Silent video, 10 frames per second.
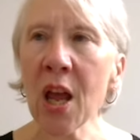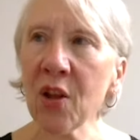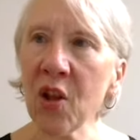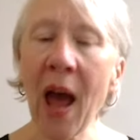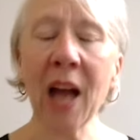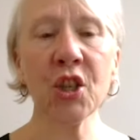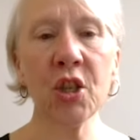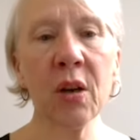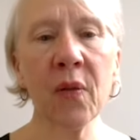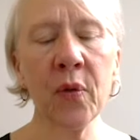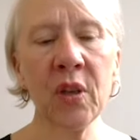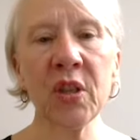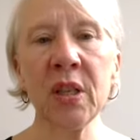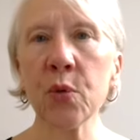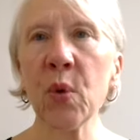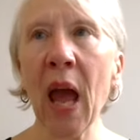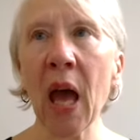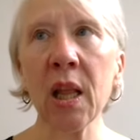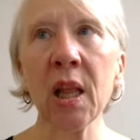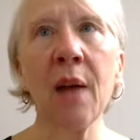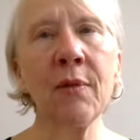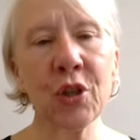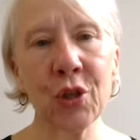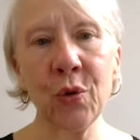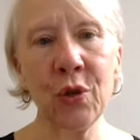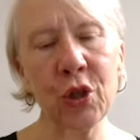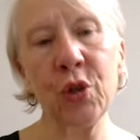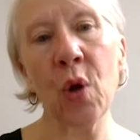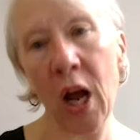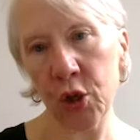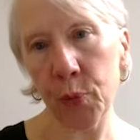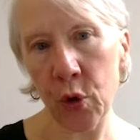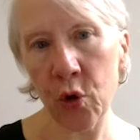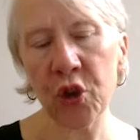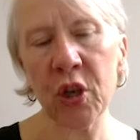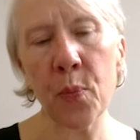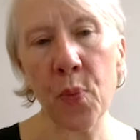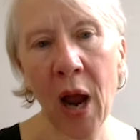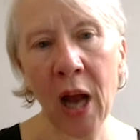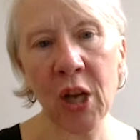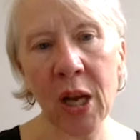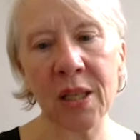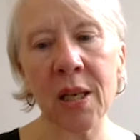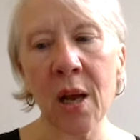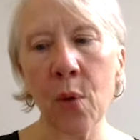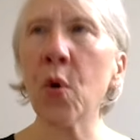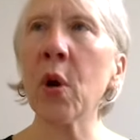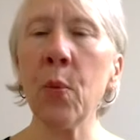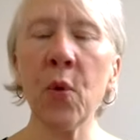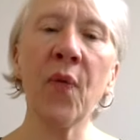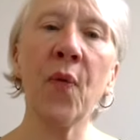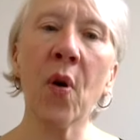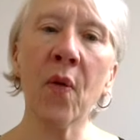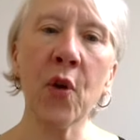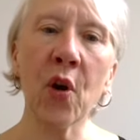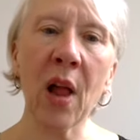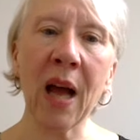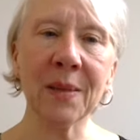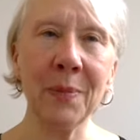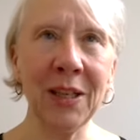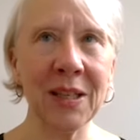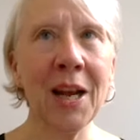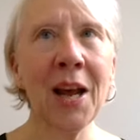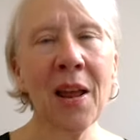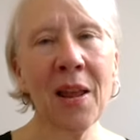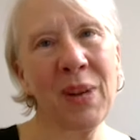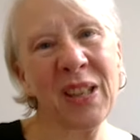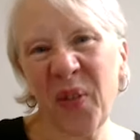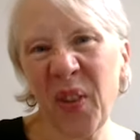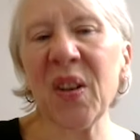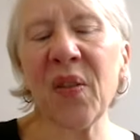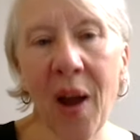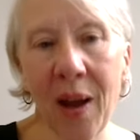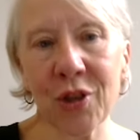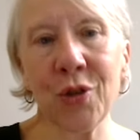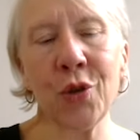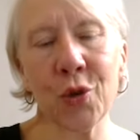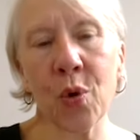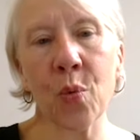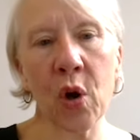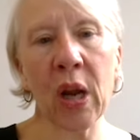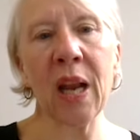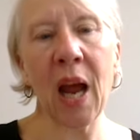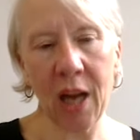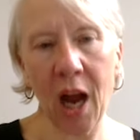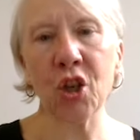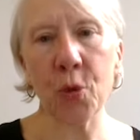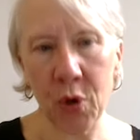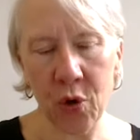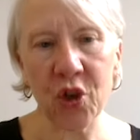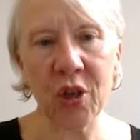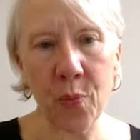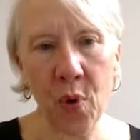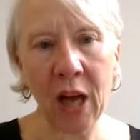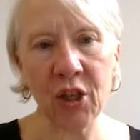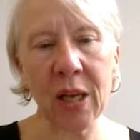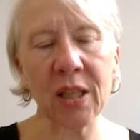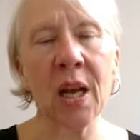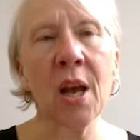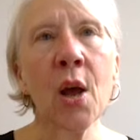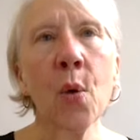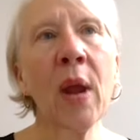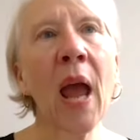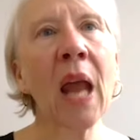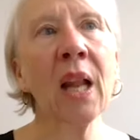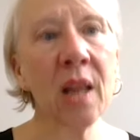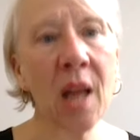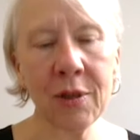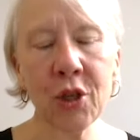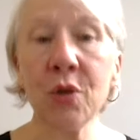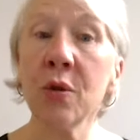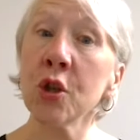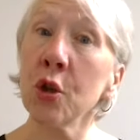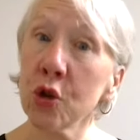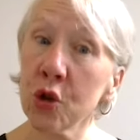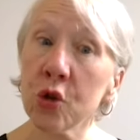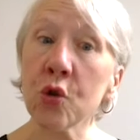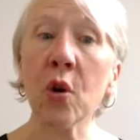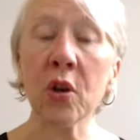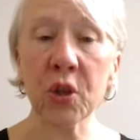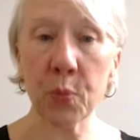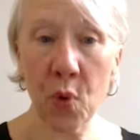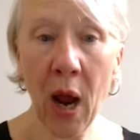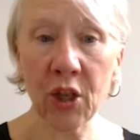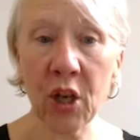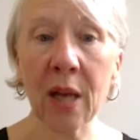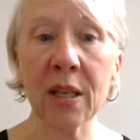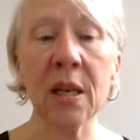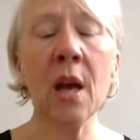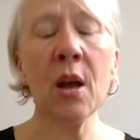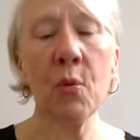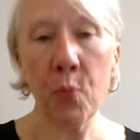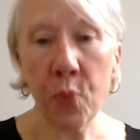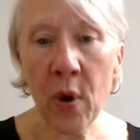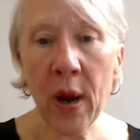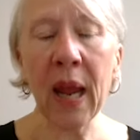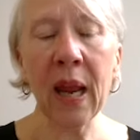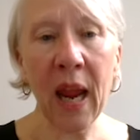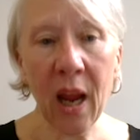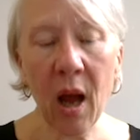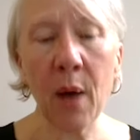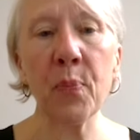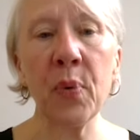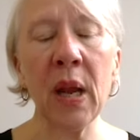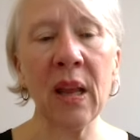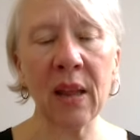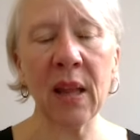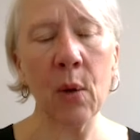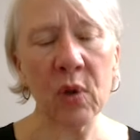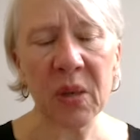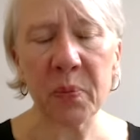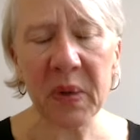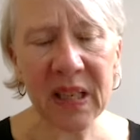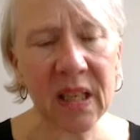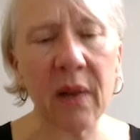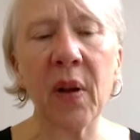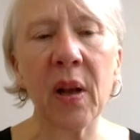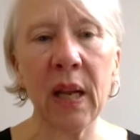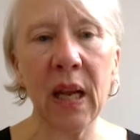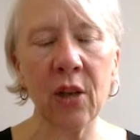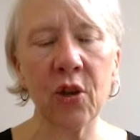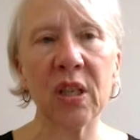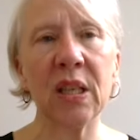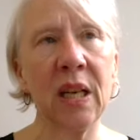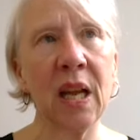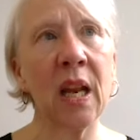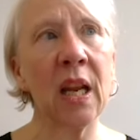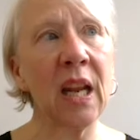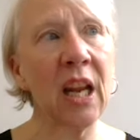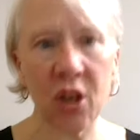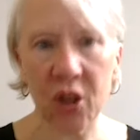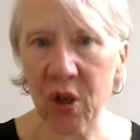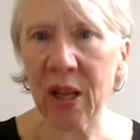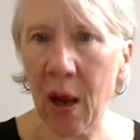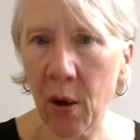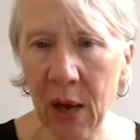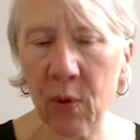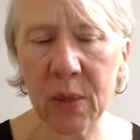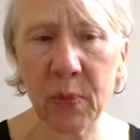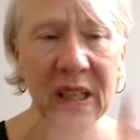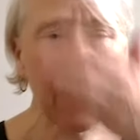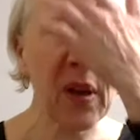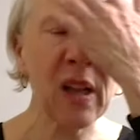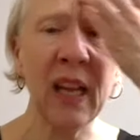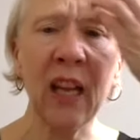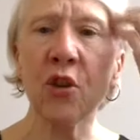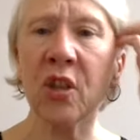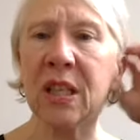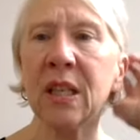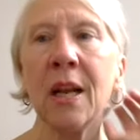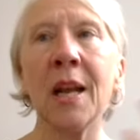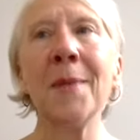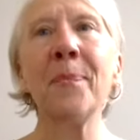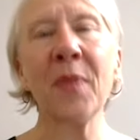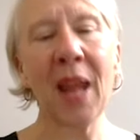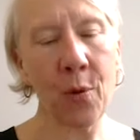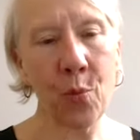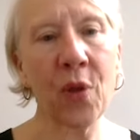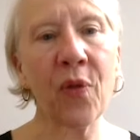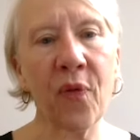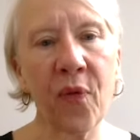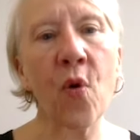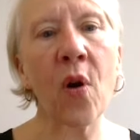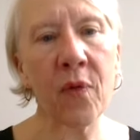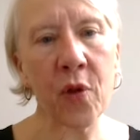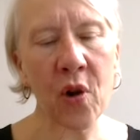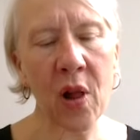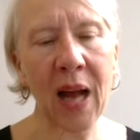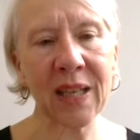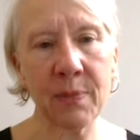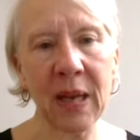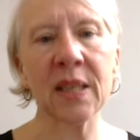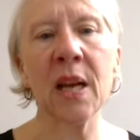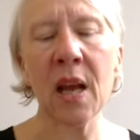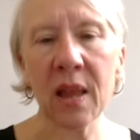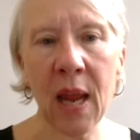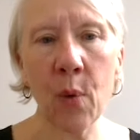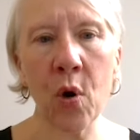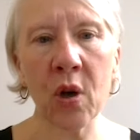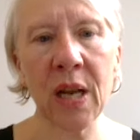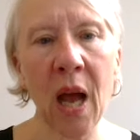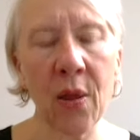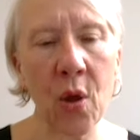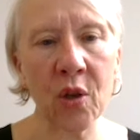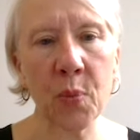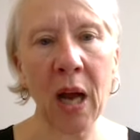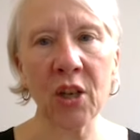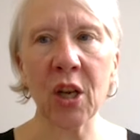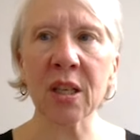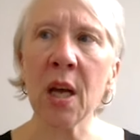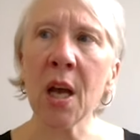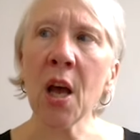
Last year, for instance, we had 11 students do entrepreneurship projects, working with four of their classmates. That means 55 students were working on entrepreneurship projects. We had 11 students source projects, bring in a company that they were specifically interested in, an industry that they were specifically interested in, and with four of their classmates, they worked on those projects.